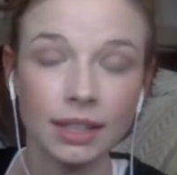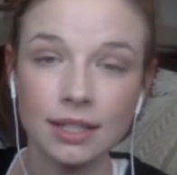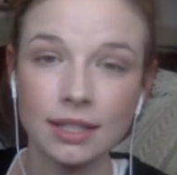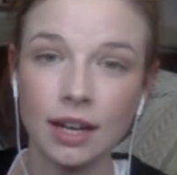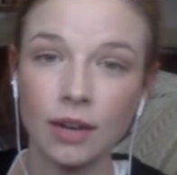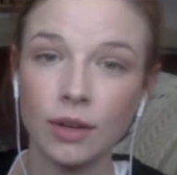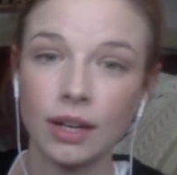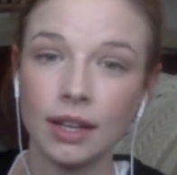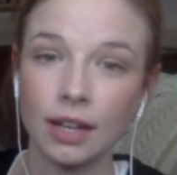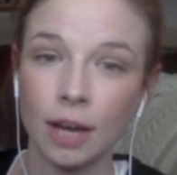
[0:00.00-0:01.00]
us know in
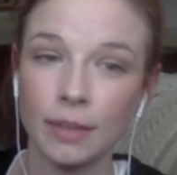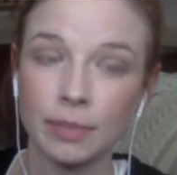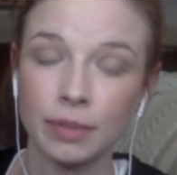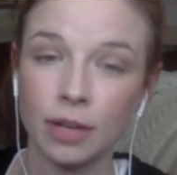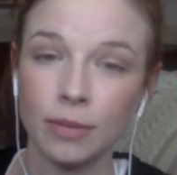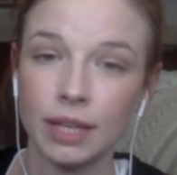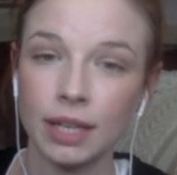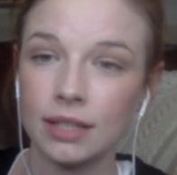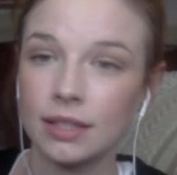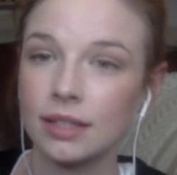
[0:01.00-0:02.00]
the comments below
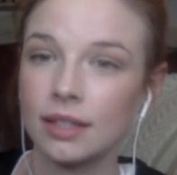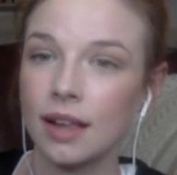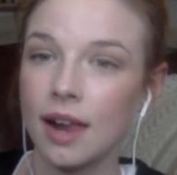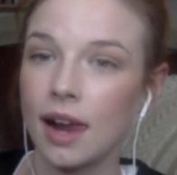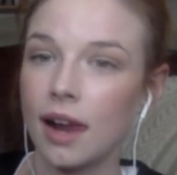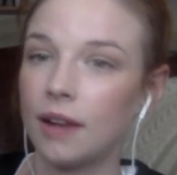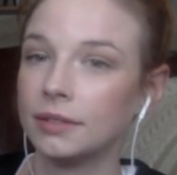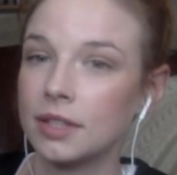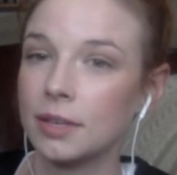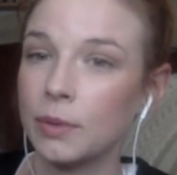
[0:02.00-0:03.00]
because
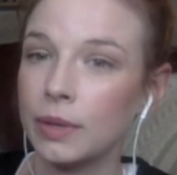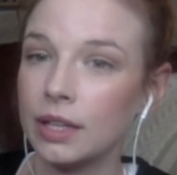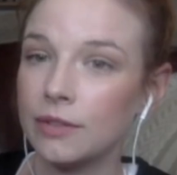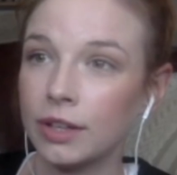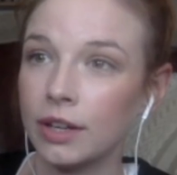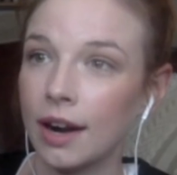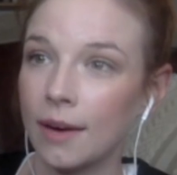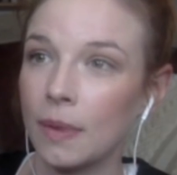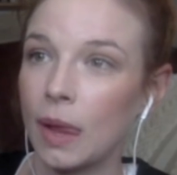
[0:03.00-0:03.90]
that's something we need to figure out.